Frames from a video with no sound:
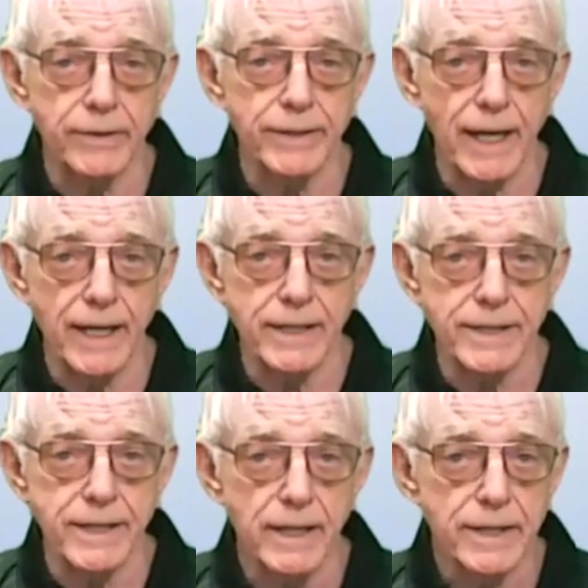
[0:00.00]

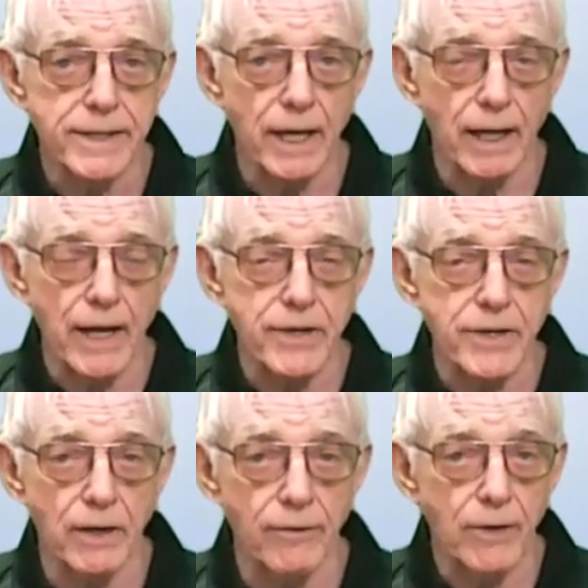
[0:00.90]
today's
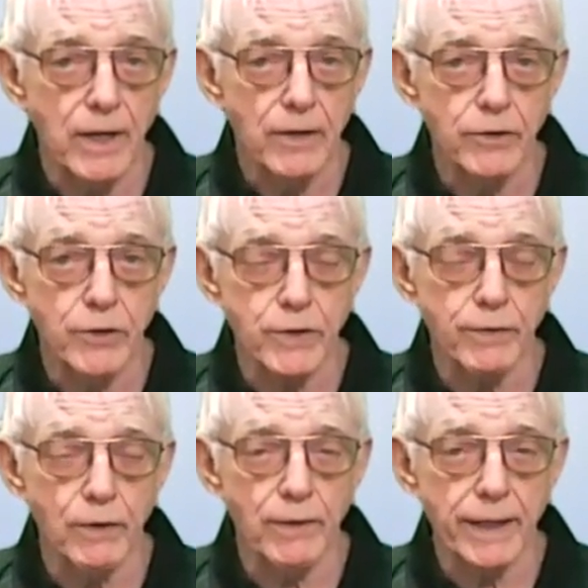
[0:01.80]
selection of
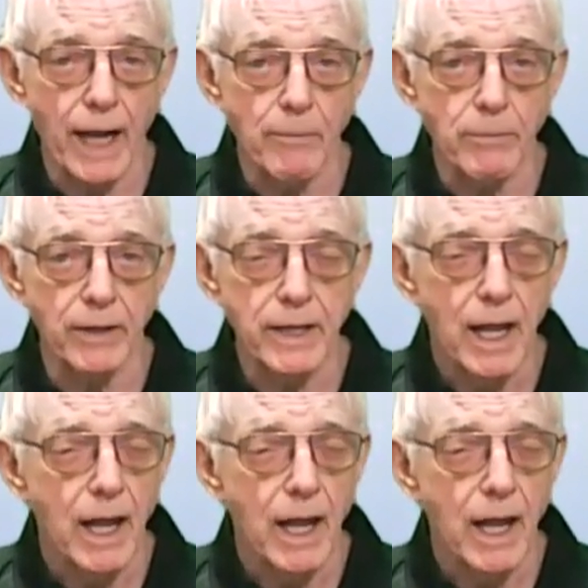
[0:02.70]
useful vocabulary.